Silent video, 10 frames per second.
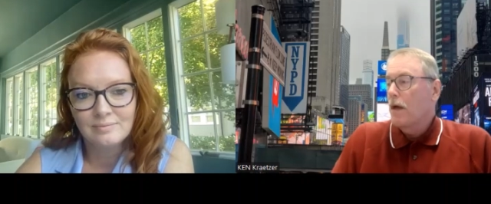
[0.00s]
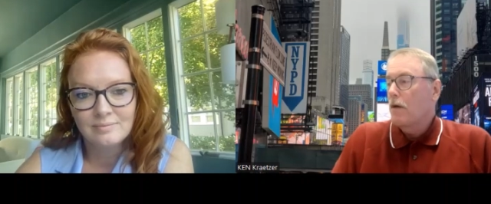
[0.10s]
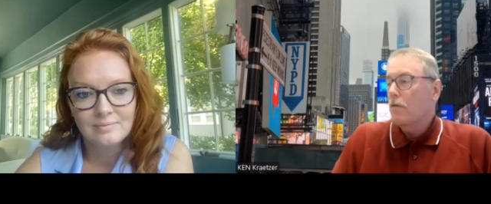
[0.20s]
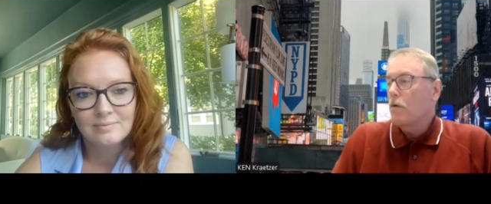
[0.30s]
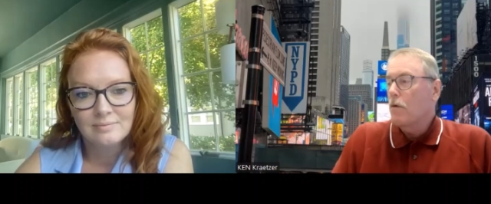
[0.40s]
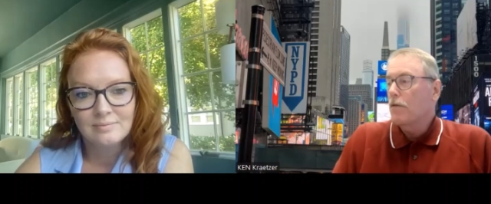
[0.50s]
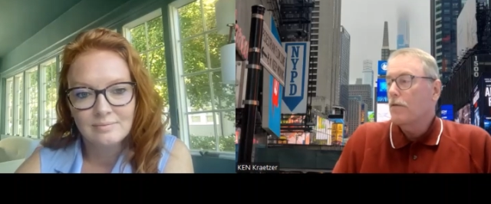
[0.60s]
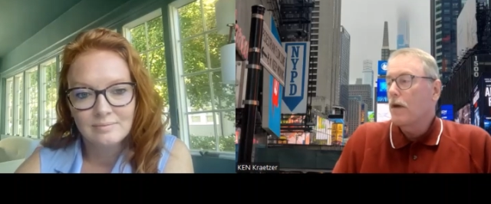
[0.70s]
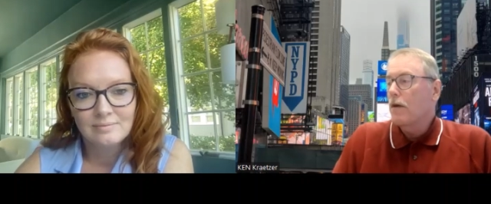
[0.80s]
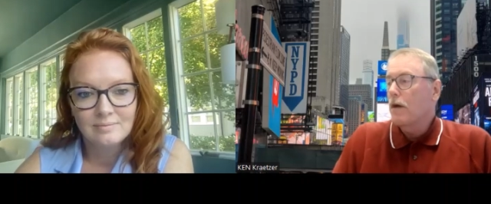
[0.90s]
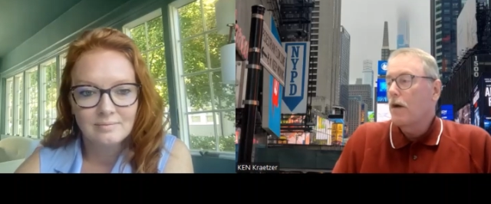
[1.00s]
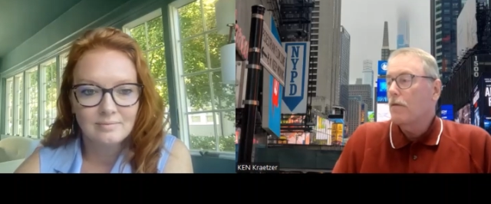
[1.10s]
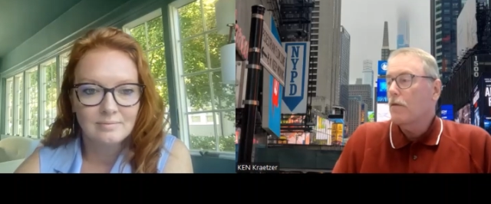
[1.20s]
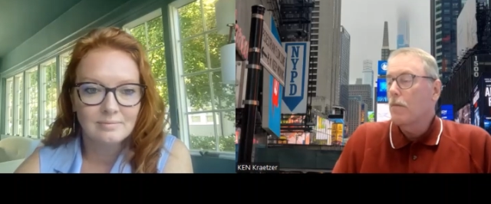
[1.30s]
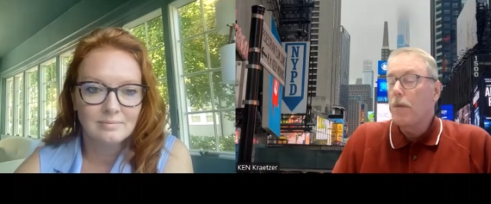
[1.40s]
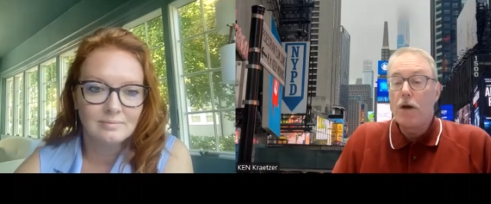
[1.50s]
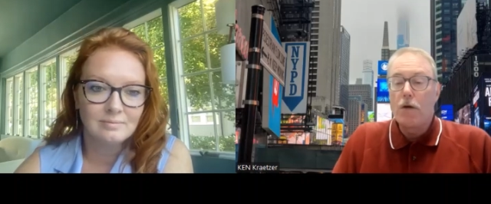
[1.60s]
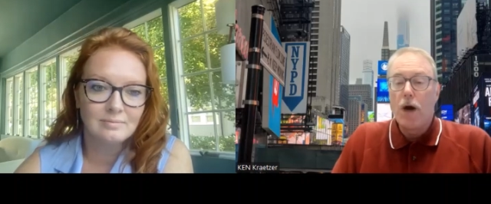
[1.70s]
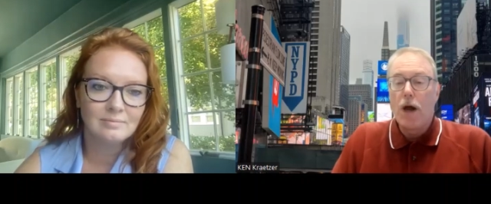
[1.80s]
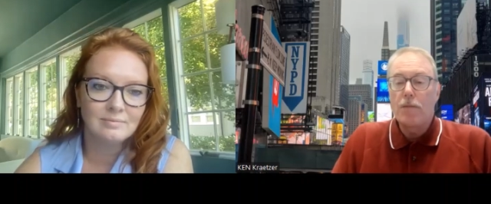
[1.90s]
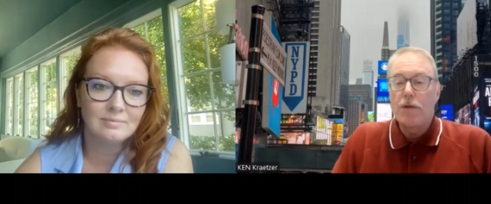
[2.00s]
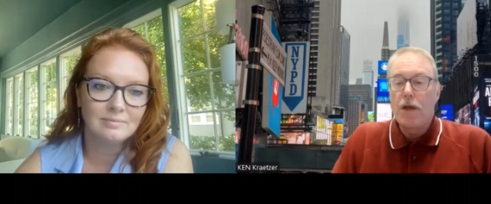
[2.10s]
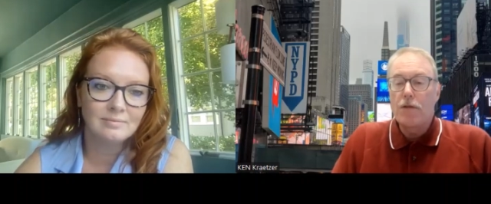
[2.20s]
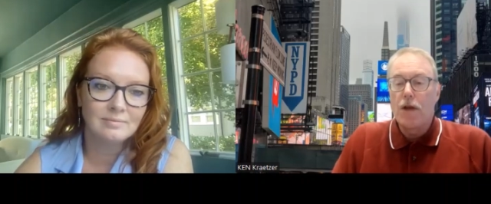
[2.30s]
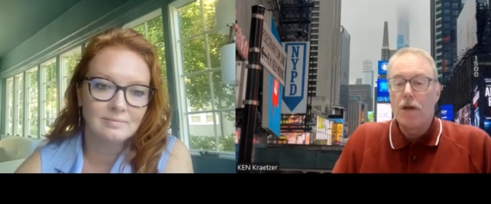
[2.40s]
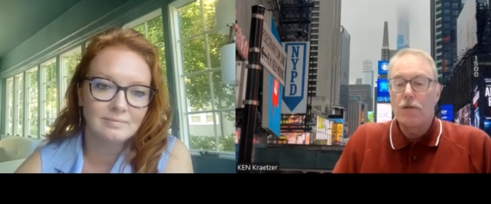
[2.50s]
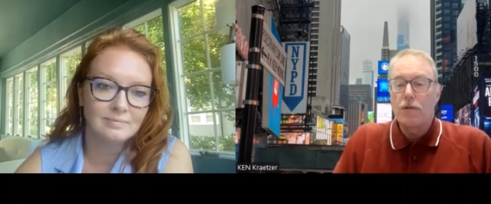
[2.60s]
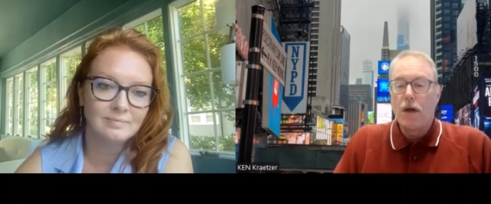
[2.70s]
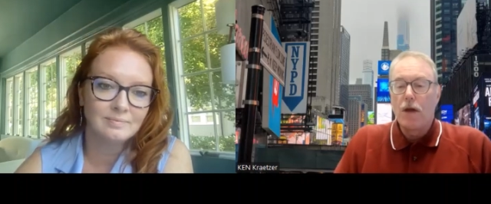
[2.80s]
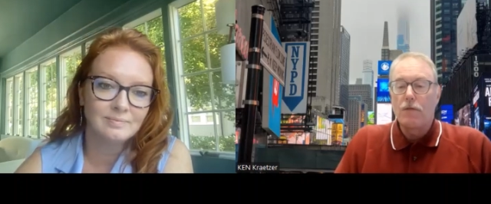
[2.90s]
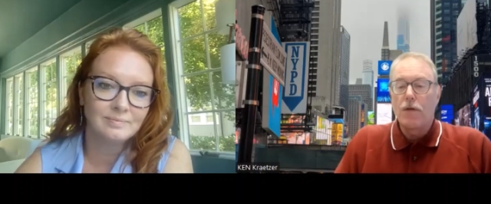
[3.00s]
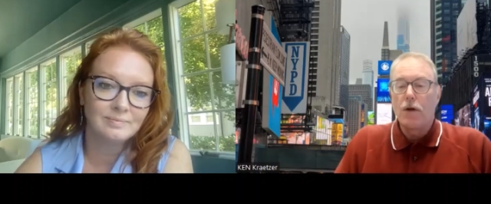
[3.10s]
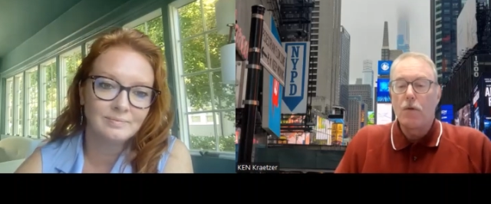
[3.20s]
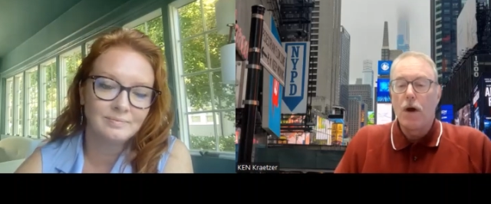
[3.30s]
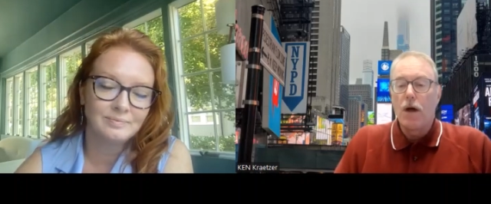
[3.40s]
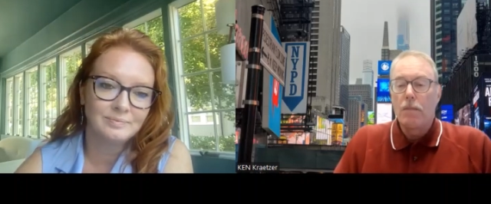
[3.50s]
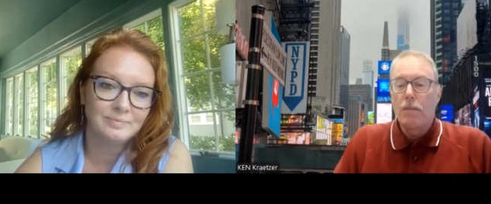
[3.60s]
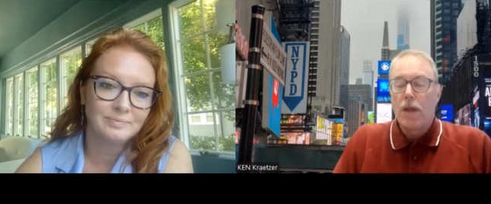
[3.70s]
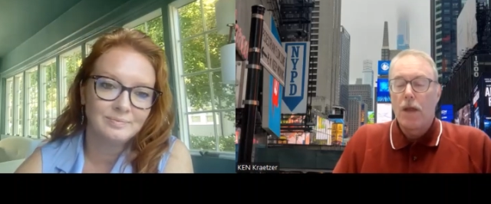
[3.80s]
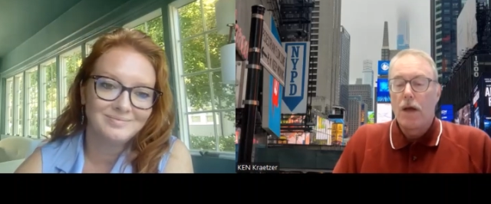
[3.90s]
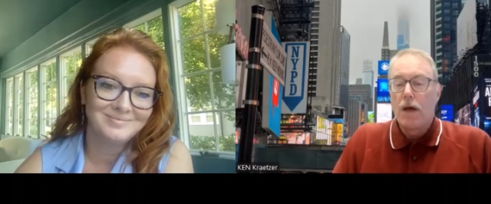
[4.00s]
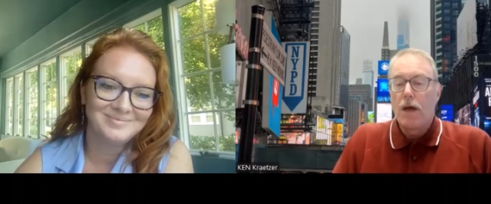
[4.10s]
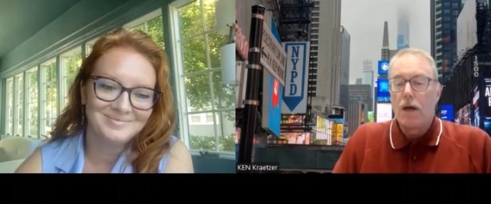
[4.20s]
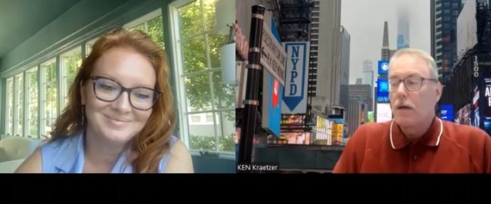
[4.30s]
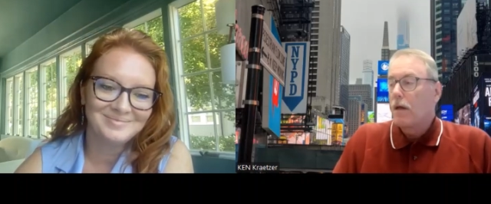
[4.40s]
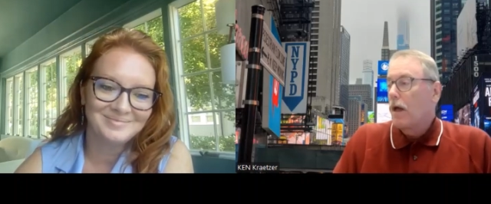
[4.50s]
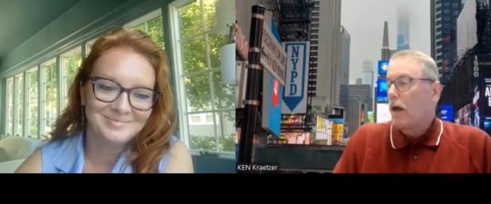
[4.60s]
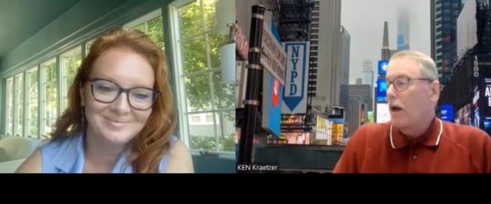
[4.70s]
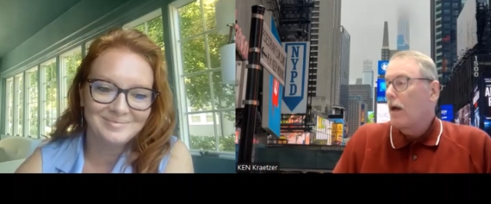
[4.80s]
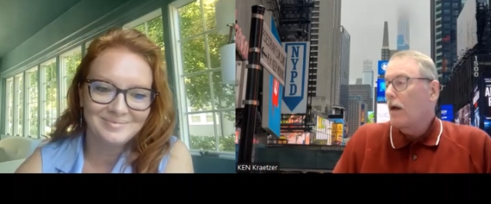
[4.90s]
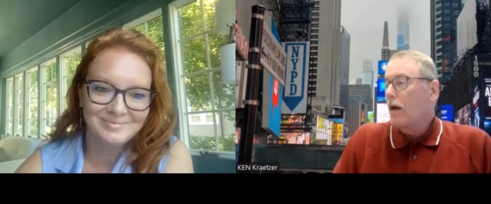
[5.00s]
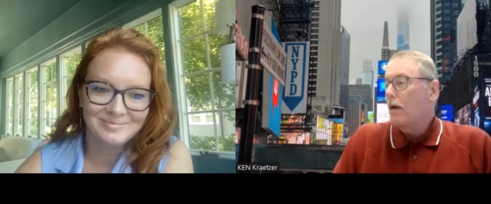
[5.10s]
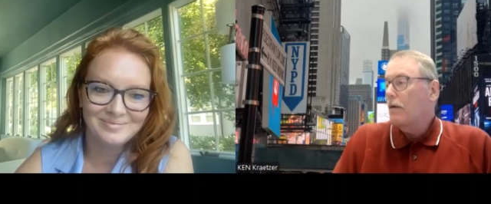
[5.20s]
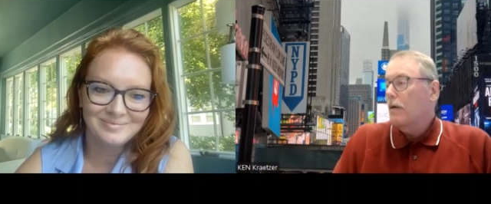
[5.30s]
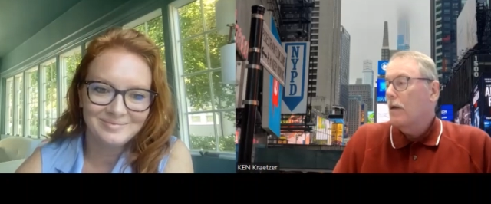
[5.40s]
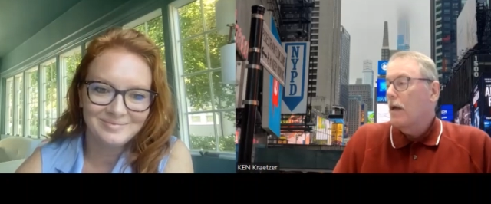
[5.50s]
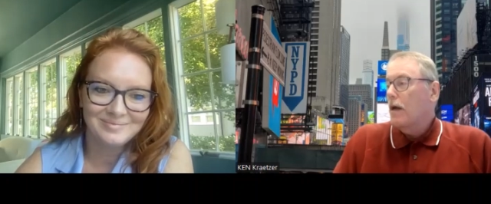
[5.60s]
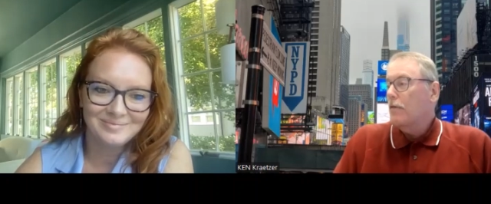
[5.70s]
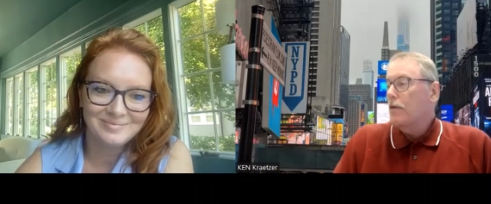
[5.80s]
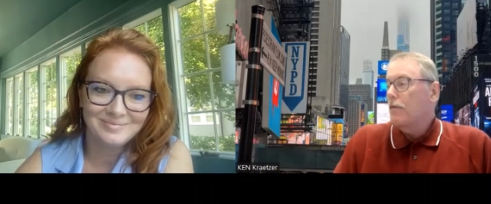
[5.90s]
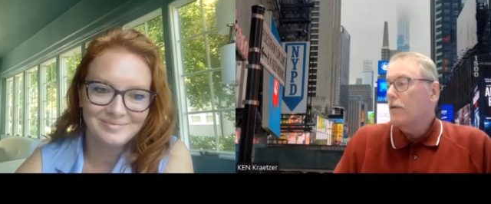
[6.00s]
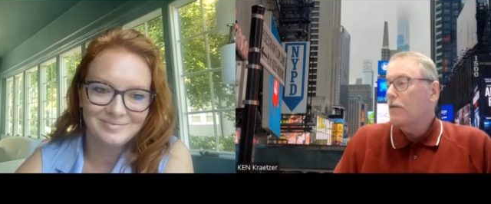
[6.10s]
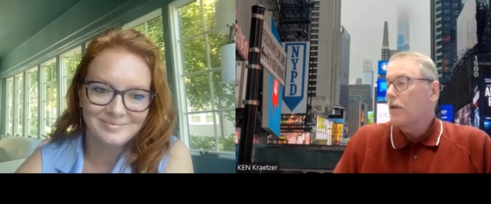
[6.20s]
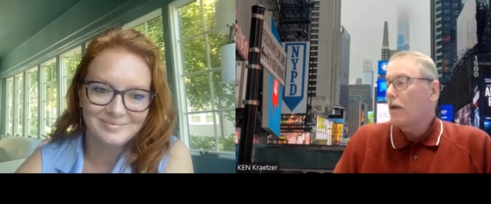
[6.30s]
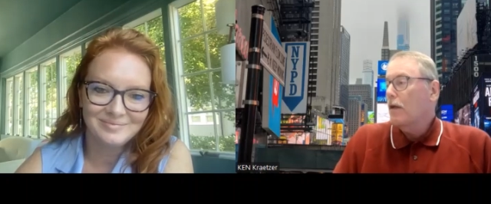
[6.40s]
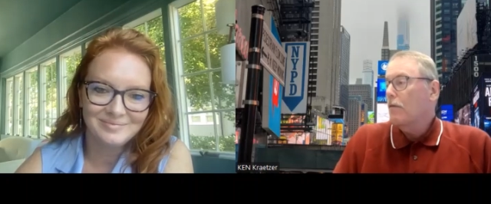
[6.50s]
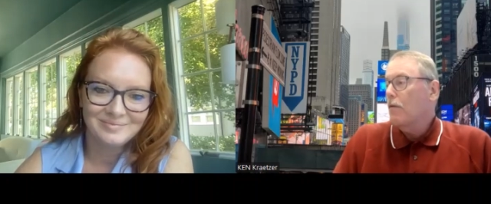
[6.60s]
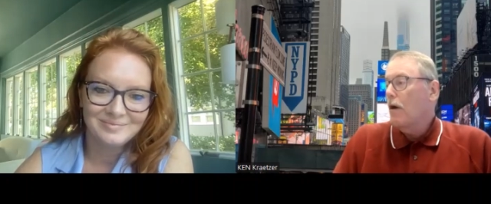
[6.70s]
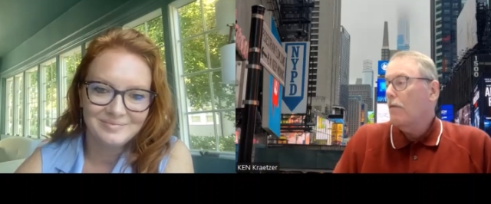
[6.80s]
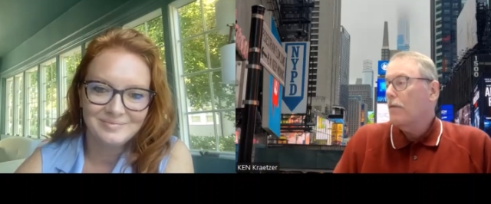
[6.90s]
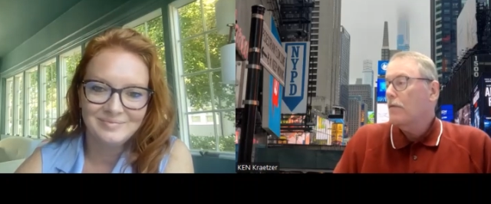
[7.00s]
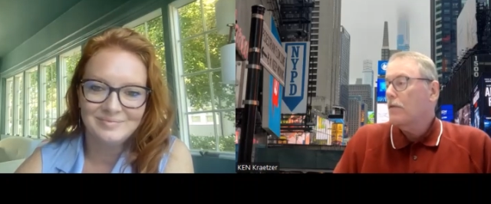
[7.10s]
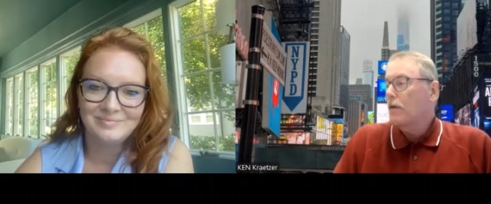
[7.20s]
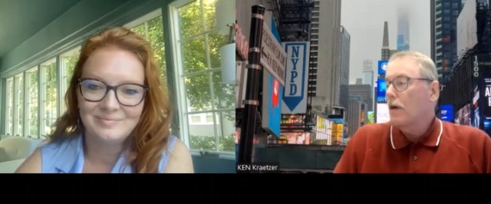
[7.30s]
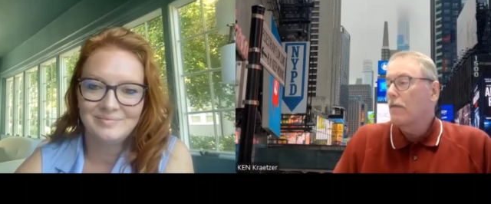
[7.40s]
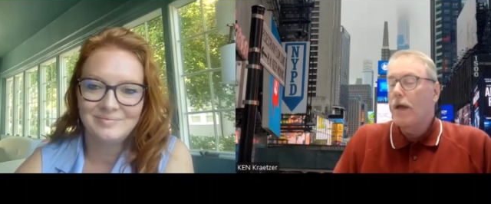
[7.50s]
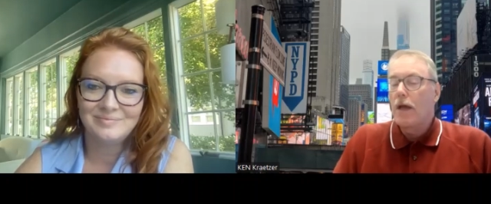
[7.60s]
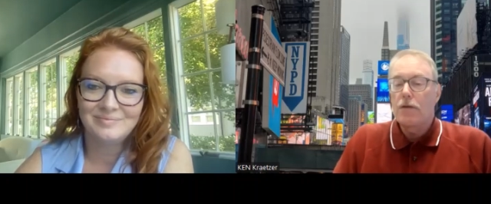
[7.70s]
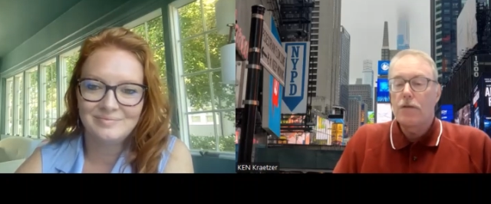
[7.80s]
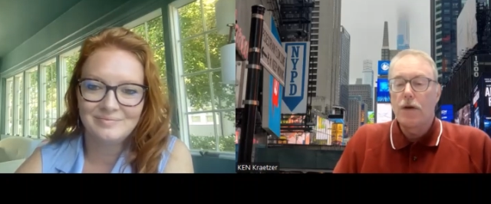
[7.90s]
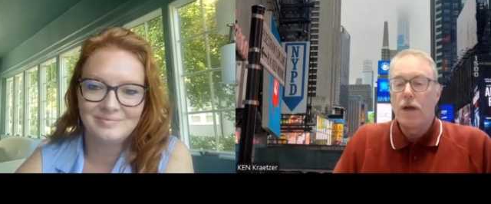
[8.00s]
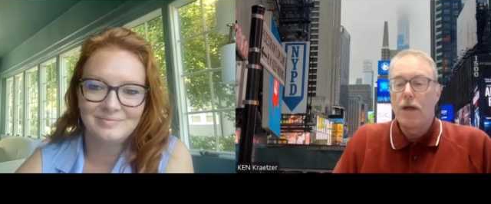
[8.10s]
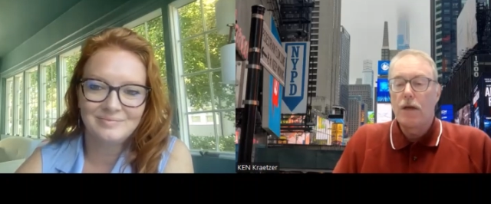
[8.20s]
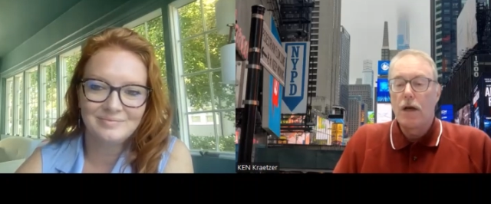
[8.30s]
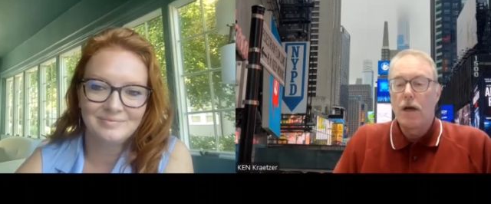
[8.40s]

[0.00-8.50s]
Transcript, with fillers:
Speaker 1: of course, uh, of the group. I know Rob Sanchez uh, very well, uh, uh, chief executive officer of Anteriad.